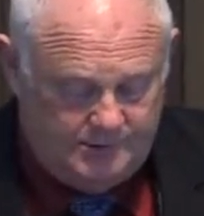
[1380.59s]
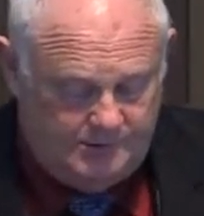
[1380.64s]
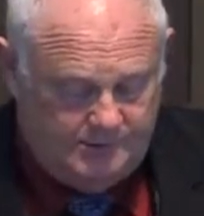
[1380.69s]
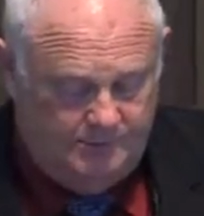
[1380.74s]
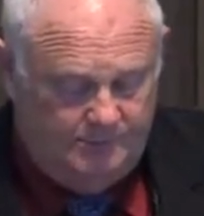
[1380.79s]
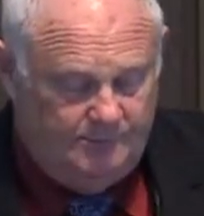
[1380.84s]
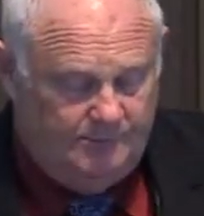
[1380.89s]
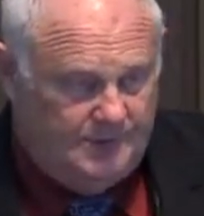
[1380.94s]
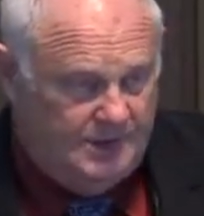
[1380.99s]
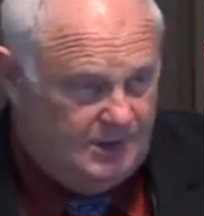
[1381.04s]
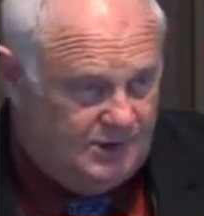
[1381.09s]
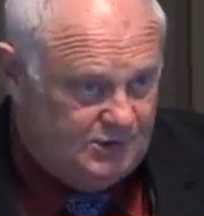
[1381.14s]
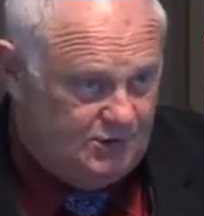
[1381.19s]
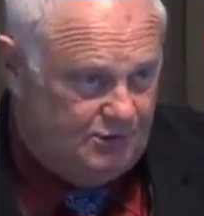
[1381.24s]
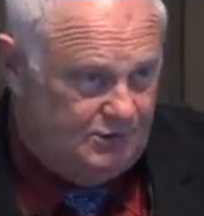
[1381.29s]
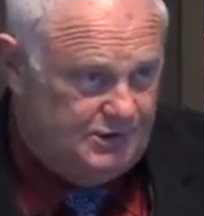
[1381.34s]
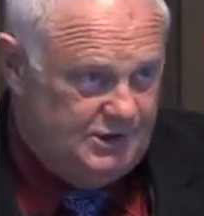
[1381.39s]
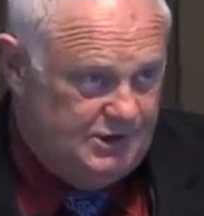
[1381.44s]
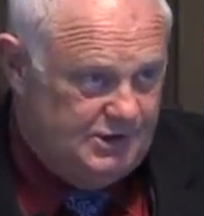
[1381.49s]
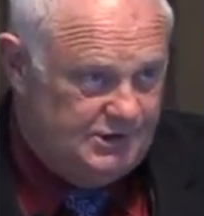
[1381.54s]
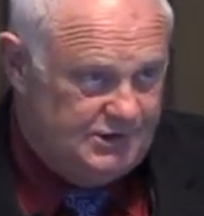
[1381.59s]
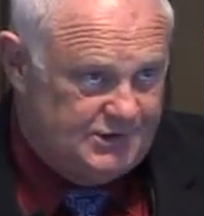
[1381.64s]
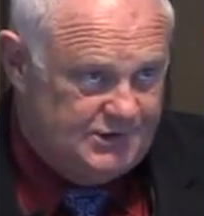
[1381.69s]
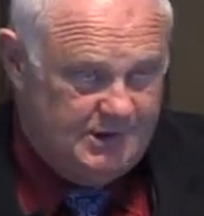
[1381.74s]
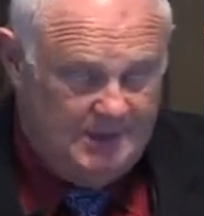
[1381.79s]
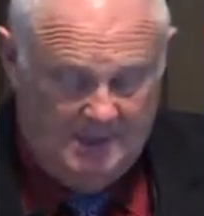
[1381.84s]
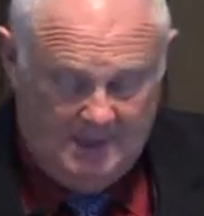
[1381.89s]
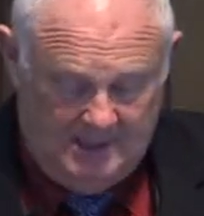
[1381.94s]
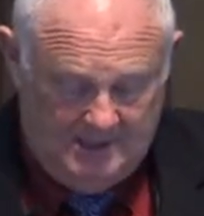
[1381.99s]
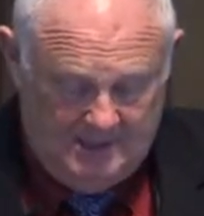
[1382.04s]
to the churches
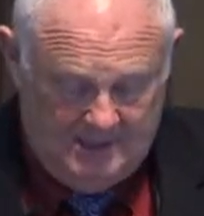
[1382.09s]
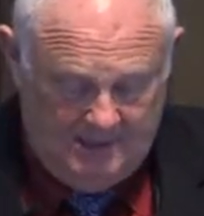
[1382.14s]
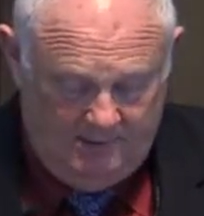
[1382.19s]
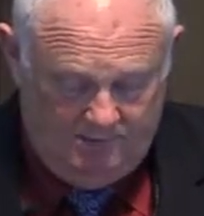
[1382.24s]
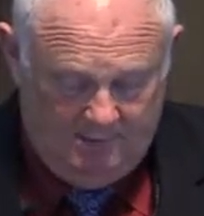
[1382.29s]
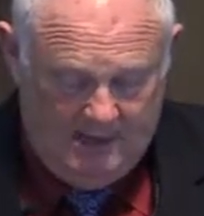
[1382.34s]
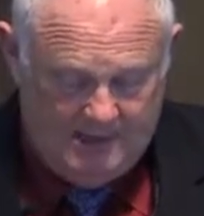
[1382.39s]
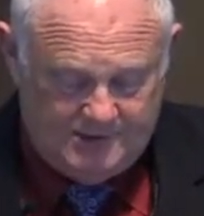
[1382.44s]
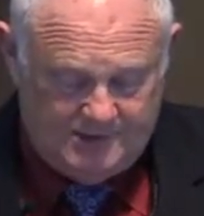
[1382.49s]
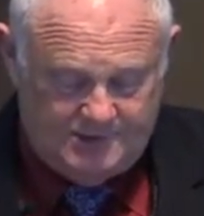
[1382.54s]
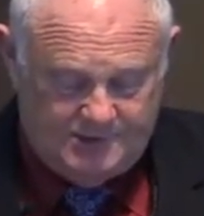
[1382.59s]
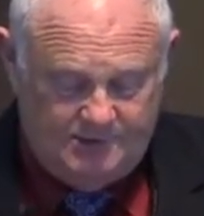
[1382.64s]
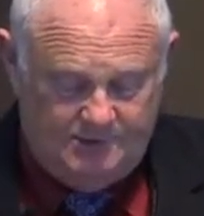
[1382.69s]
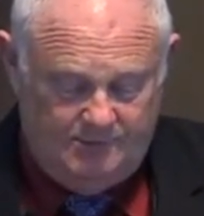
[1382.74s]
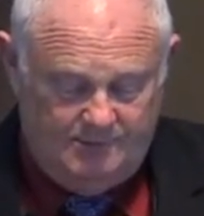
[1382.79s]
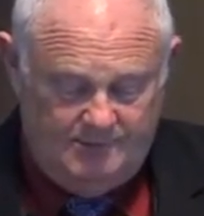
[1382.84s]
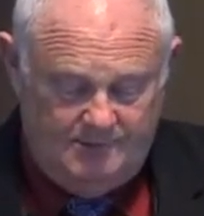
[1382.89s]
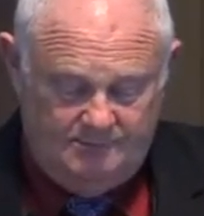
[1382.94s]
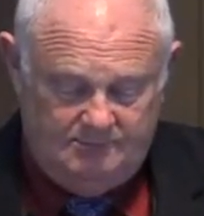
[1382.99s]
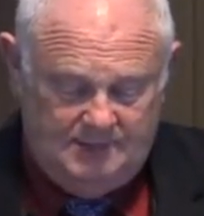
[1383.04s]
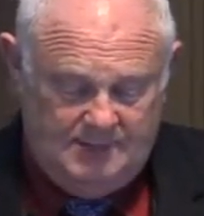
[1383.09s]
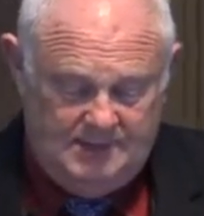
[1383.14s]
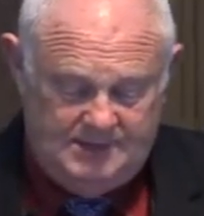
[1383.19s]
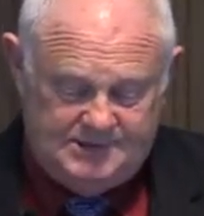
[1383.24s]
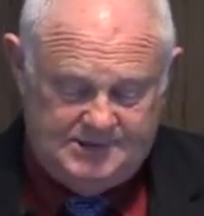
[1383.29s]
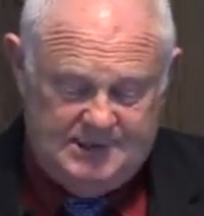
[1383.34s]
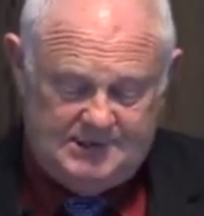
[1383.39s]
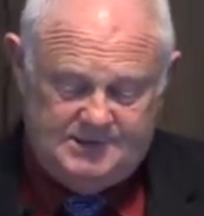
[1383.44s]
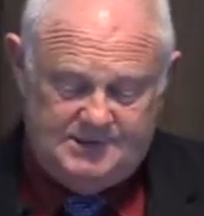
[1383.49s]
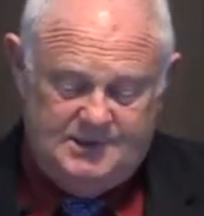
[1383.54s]
that he writes to, he
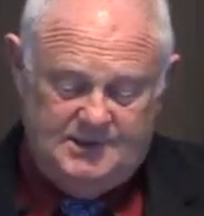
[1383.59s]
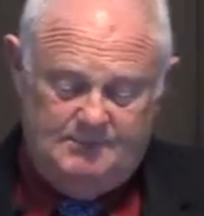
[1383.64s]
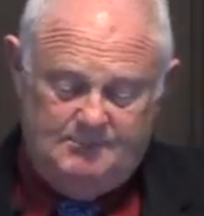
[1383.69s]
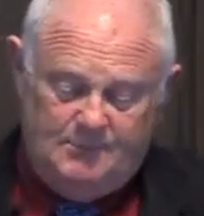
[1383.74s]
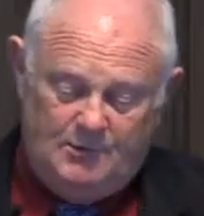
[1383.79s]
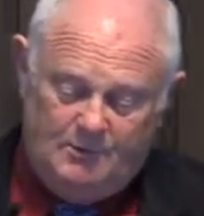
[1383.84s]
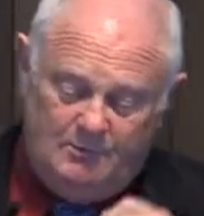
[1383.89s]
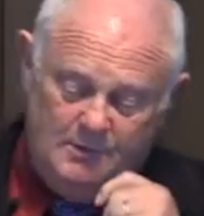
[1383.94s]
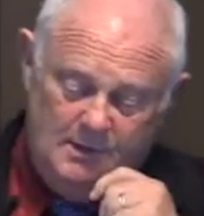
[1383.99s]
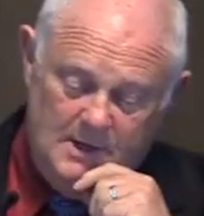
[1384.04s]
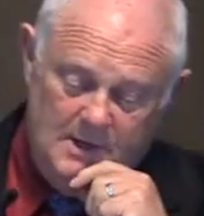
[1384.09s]
says to them,